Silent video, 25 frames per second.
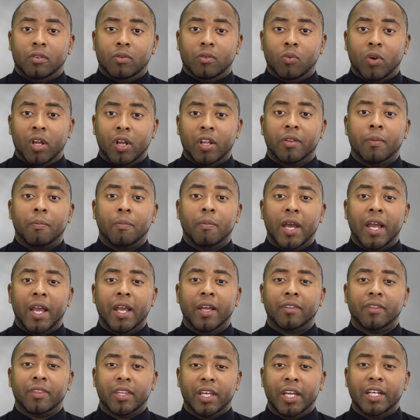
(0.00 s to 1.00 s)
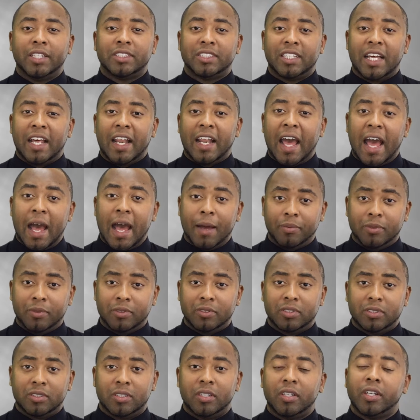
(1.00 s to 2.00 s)
one of the main things that
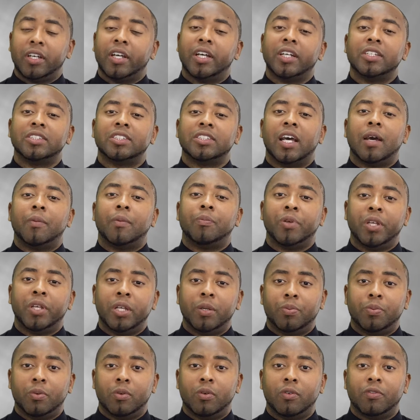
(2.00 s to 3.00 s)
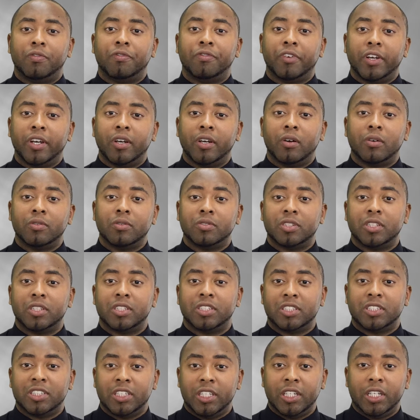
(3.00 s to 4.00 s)
happens is that people fail to
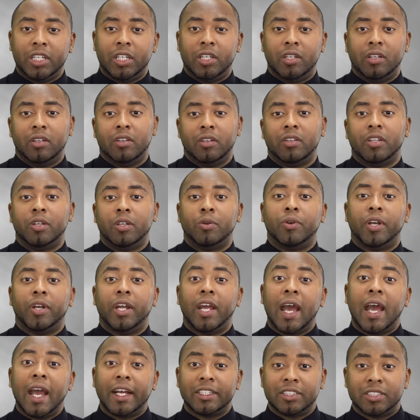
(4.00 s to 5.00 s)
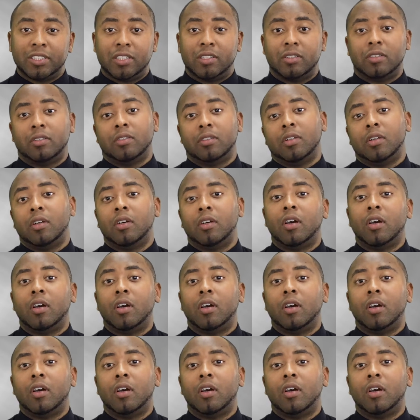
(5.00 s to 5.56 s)
see the reaction